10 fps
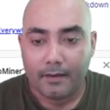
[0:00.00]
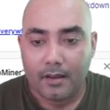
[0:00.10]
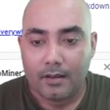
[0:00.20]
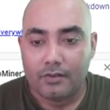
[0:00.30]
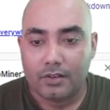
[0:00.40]

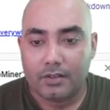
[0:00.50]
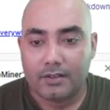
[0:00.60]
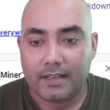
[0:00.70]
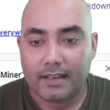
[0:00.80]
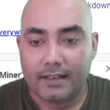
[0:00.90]
just
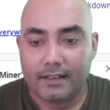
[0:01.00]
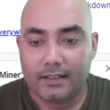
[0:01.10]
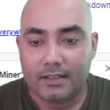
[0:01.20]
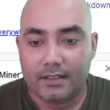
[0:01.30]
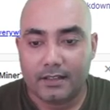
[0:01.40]
select
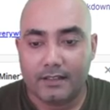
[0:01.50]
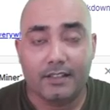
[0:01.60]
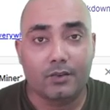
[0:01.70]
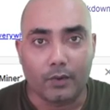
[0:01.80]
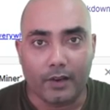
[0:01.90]

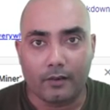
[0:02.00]
this week.